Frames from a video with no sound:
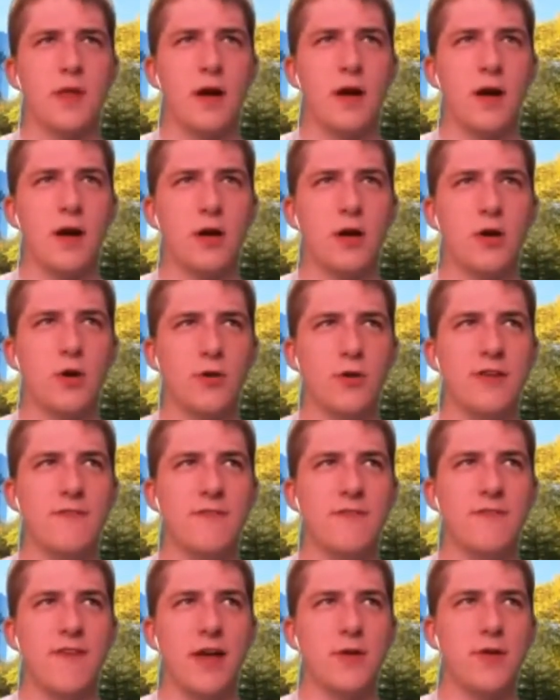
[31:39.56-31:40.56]
Uh,
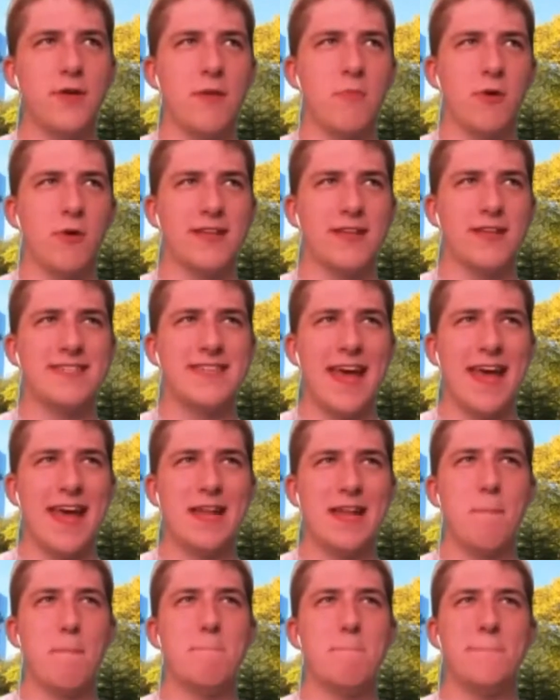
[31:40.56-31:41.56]
currently valued at more than
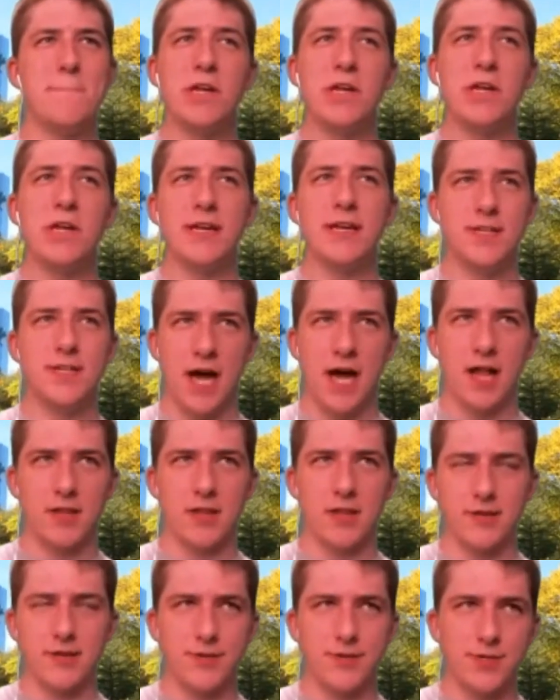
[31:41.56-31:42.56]
ten billion
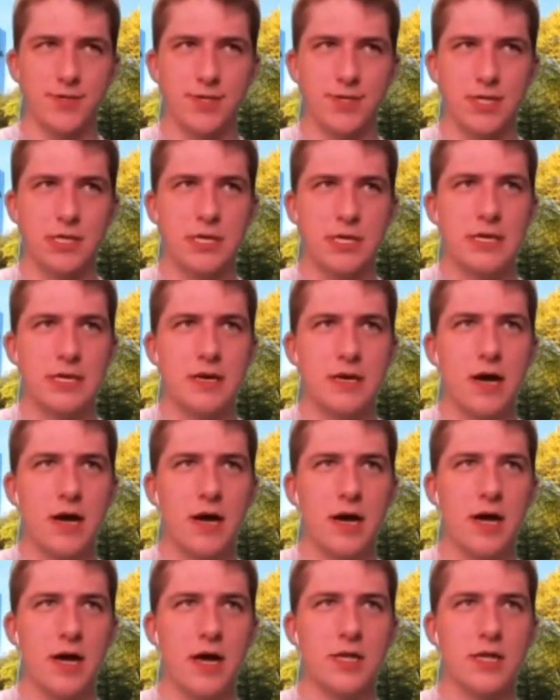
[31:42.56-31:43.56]
dollars.
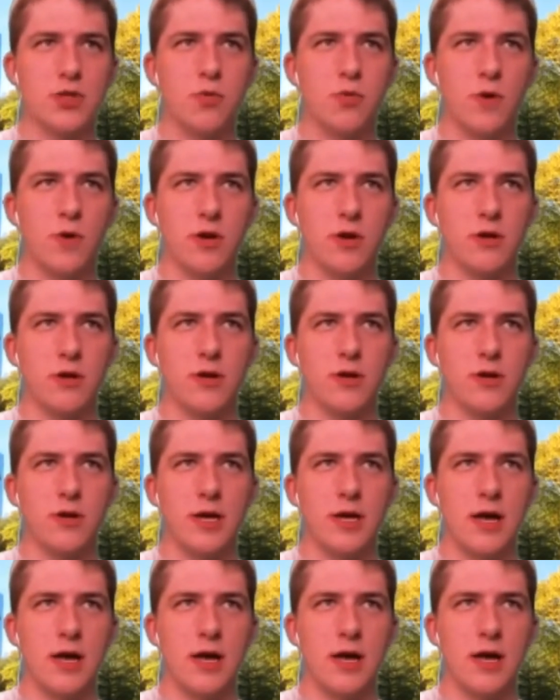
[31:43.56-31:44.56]
Uh,
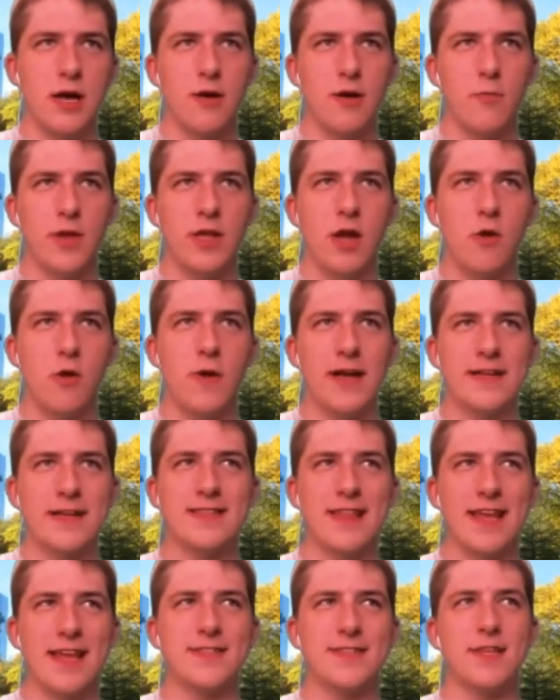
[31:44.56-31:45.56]
Twitter, uh, we know,
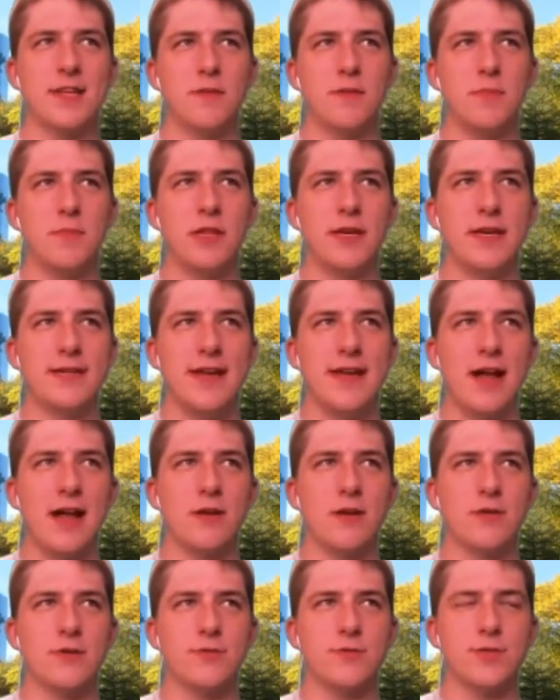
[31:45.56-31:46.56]
has less than a billion
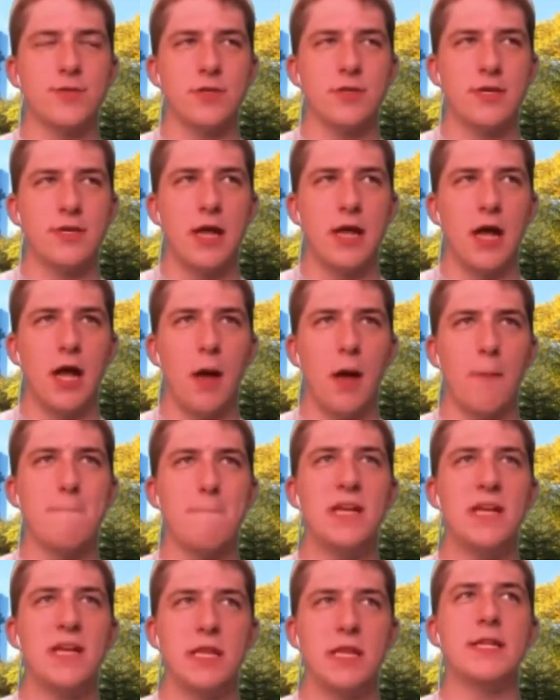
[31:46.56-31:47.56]
dollars, a
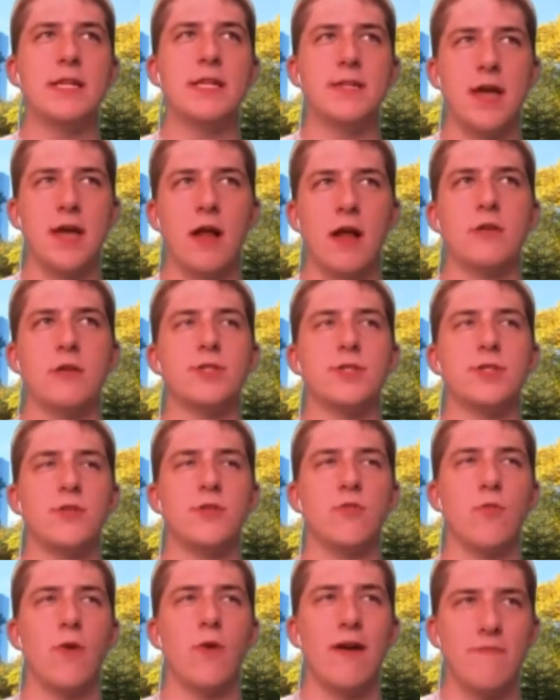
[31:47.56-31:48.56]
billion dollars
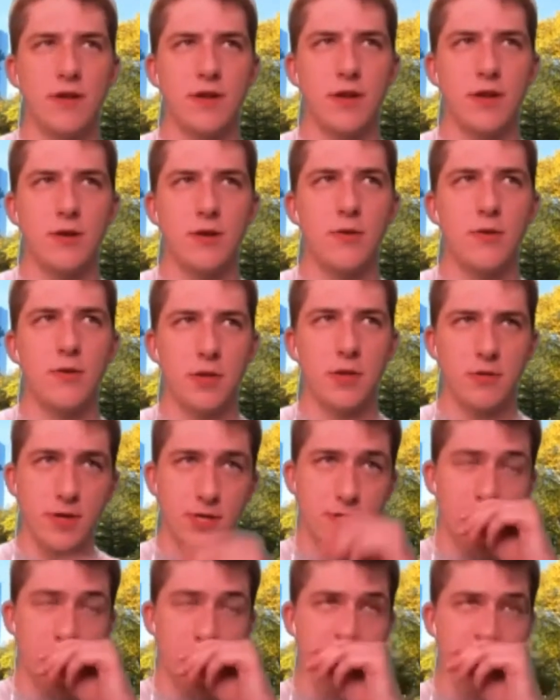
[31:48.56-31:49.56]
in revenue. I'm a little
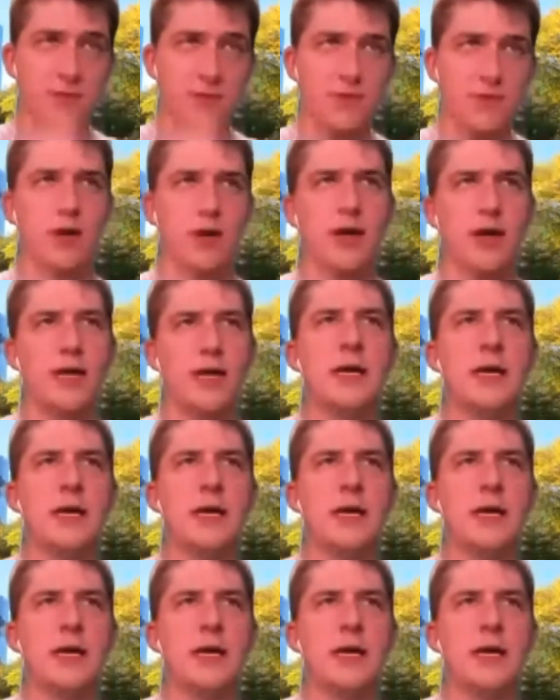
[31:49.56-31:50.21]
congested, sorry.